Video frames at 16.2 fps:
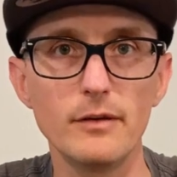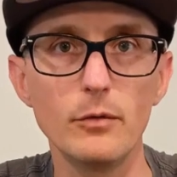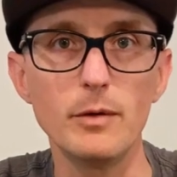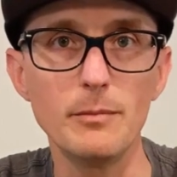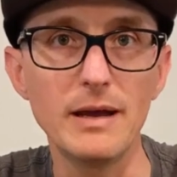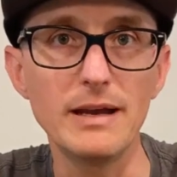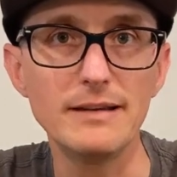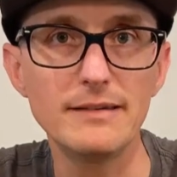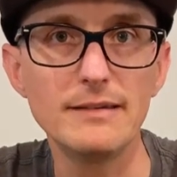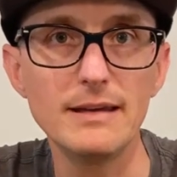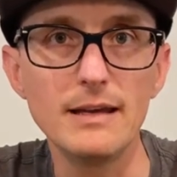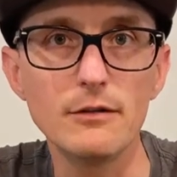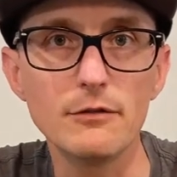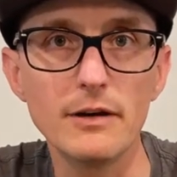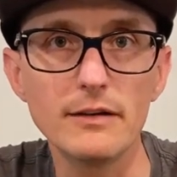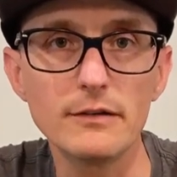that we might see
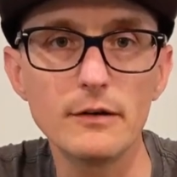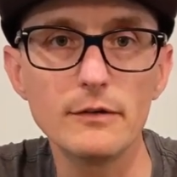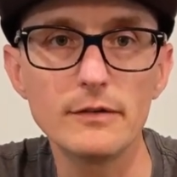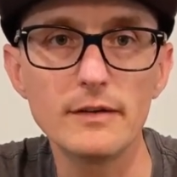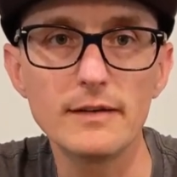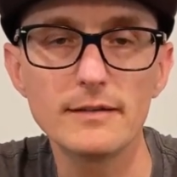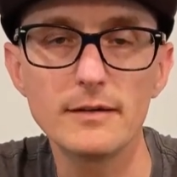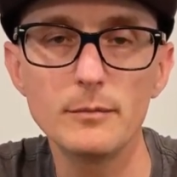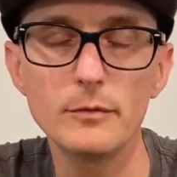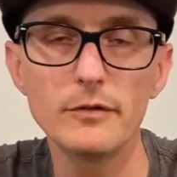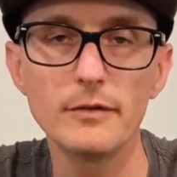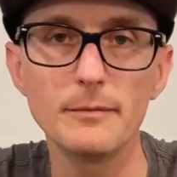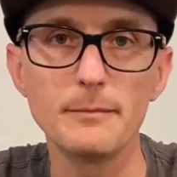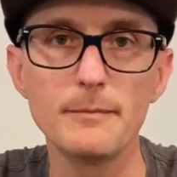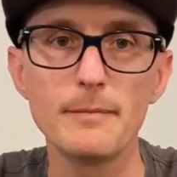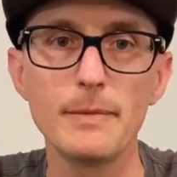in rescue systems.